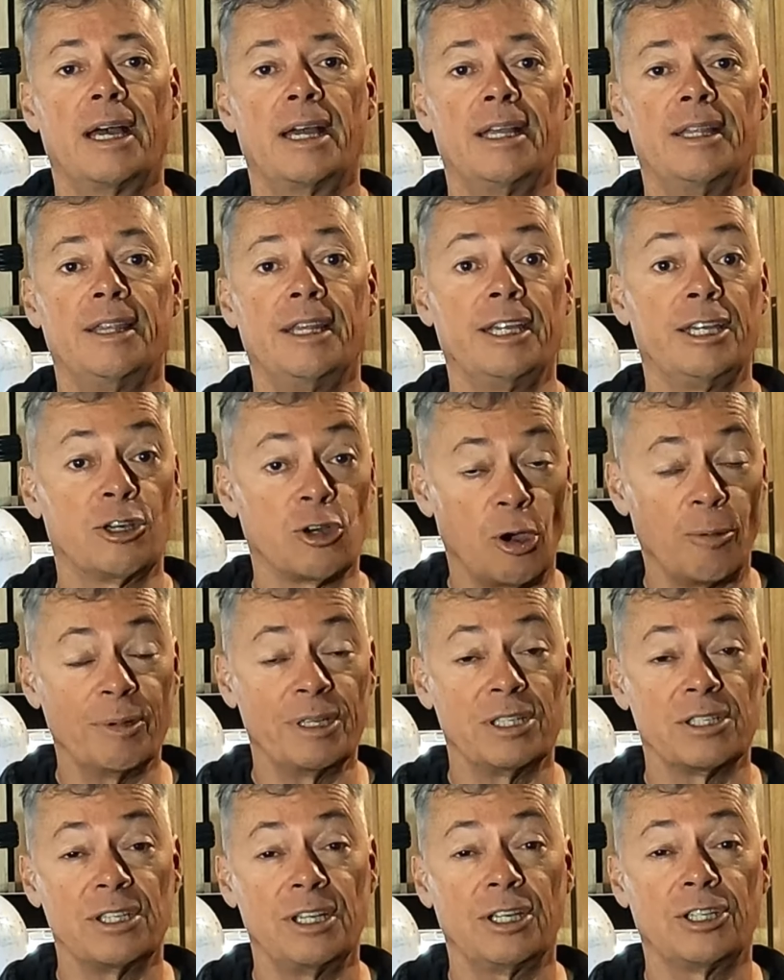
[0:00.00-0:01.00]
in the
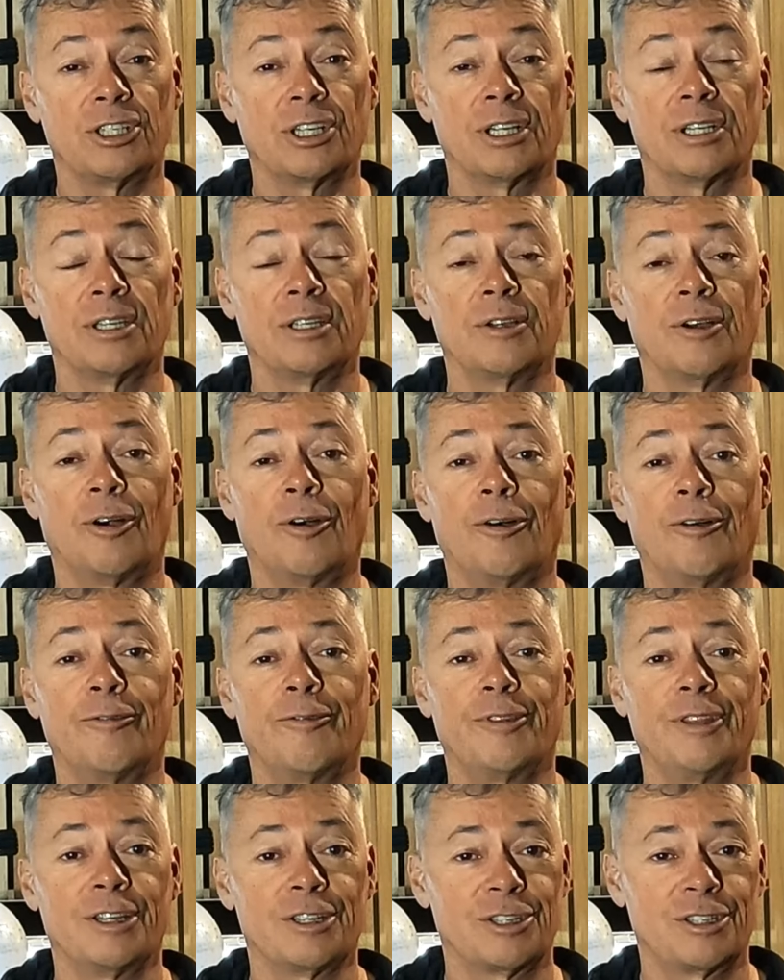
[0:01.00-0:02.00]
comment section
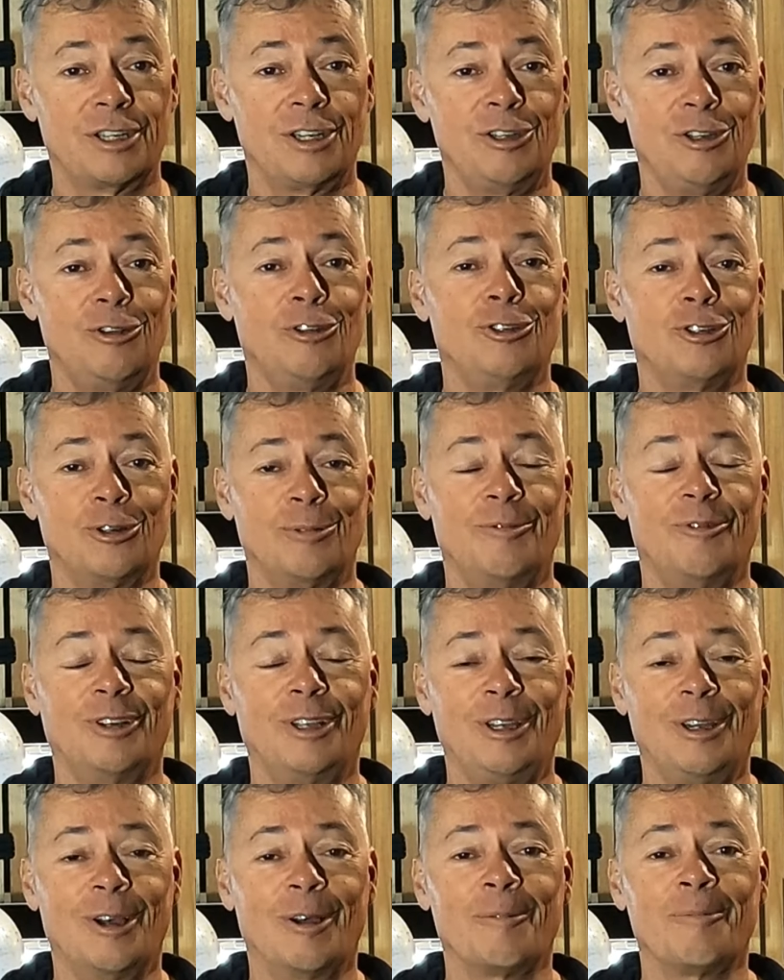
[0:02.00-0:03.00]
of this YouTube
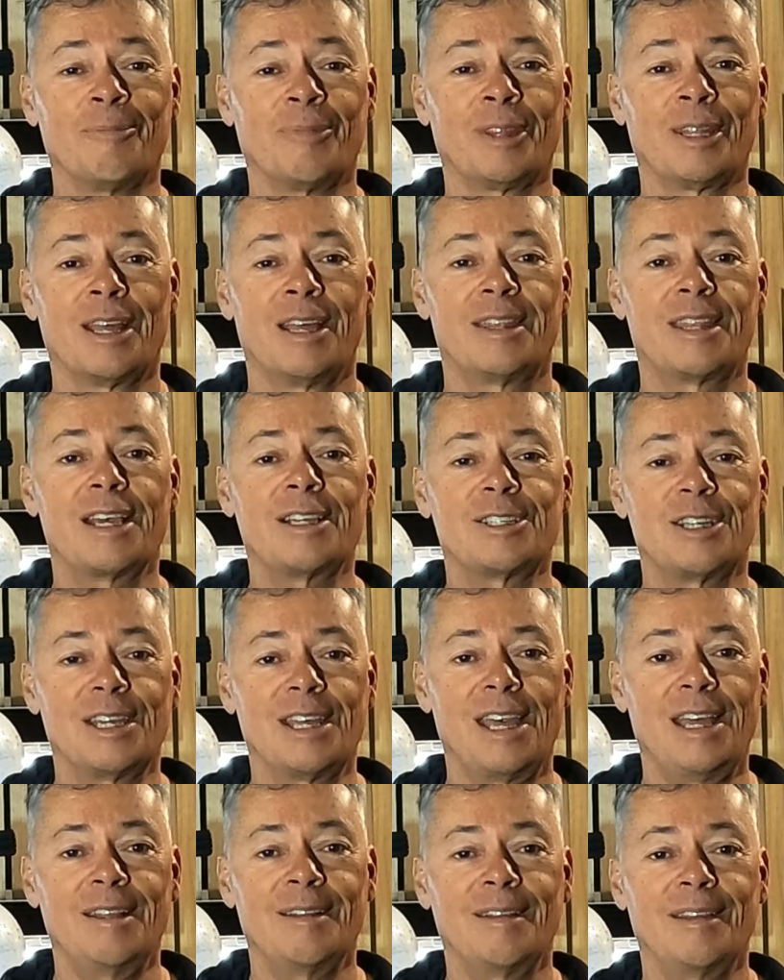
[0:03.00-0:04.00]
video. Thanks
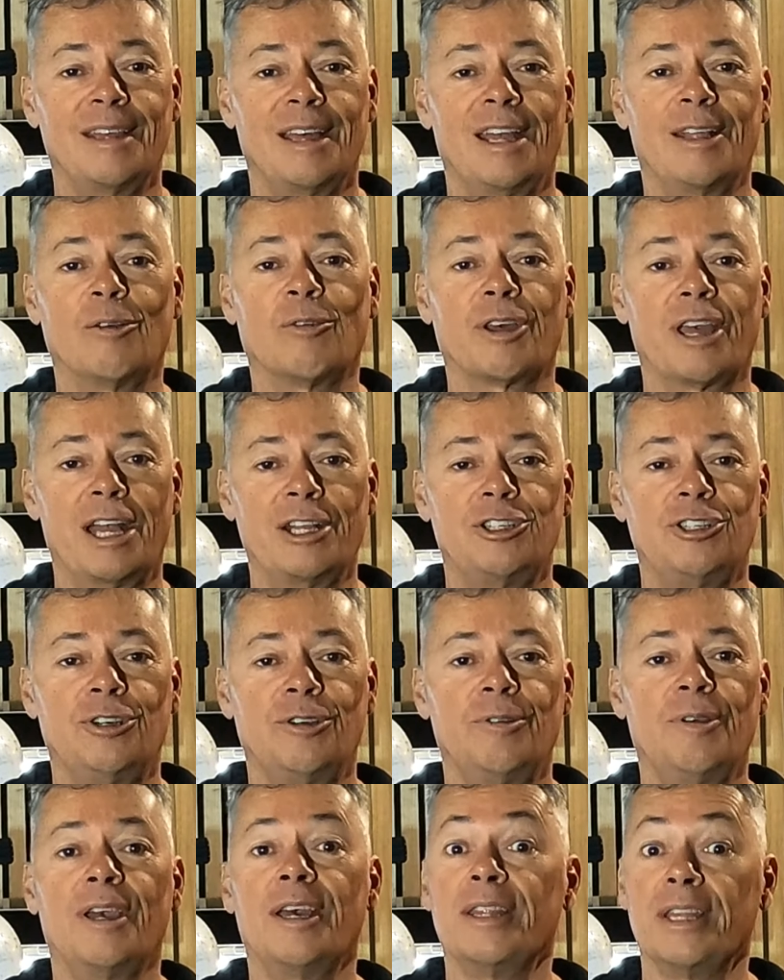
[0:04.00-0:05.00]
again, and I'll catch
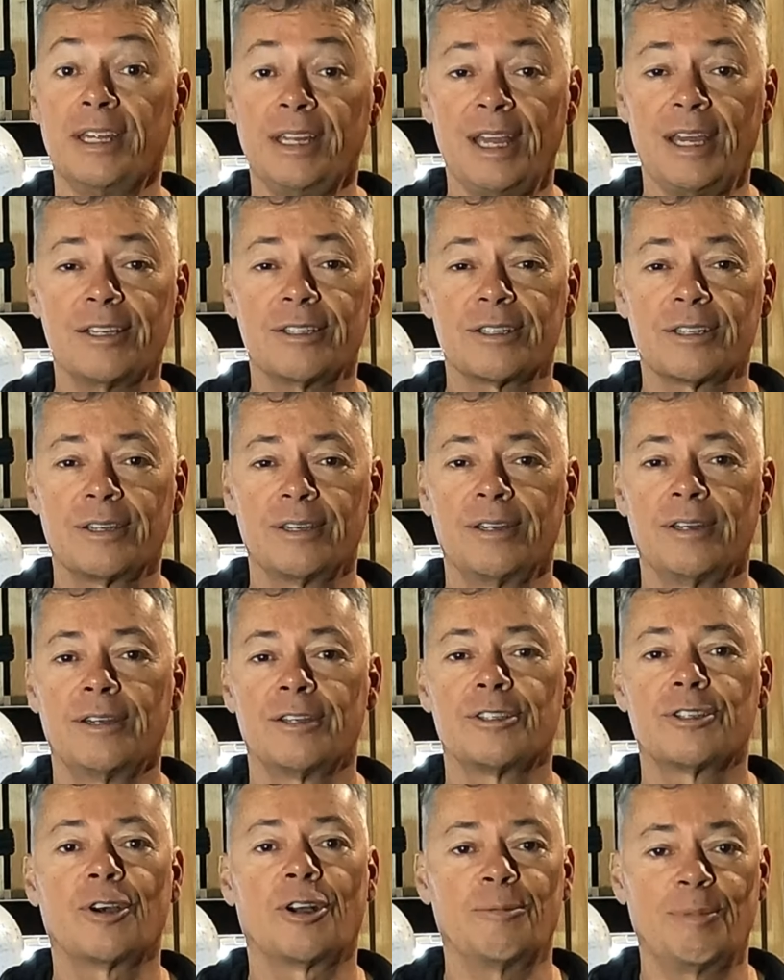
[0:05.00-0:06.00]
you in the next
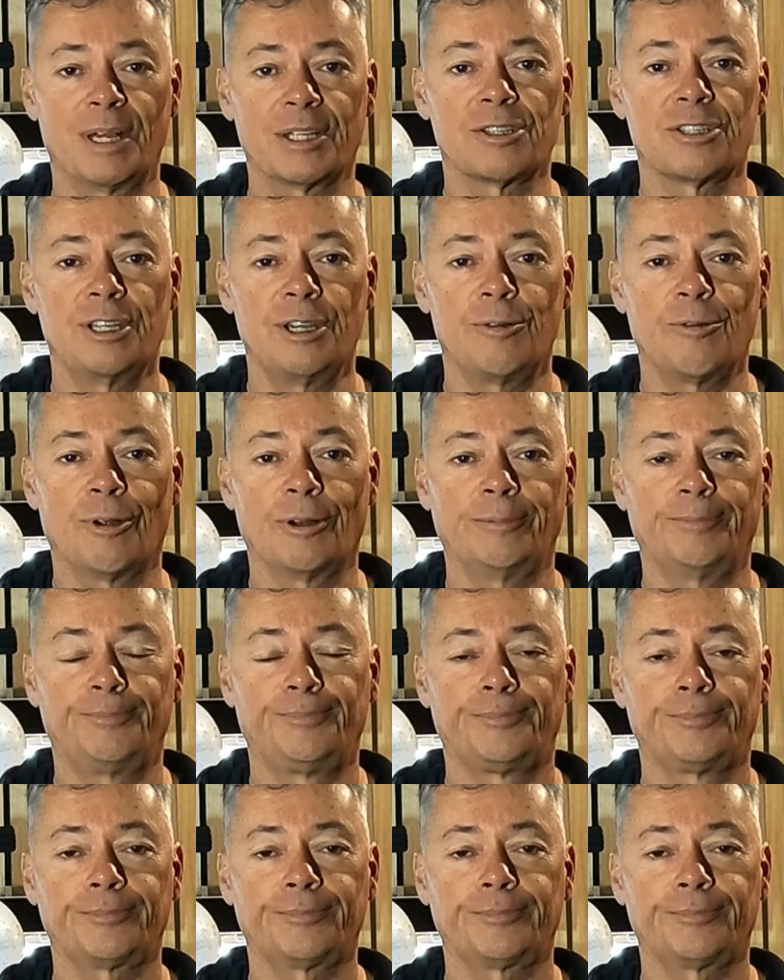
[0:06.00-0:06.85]
Side Mount Secret.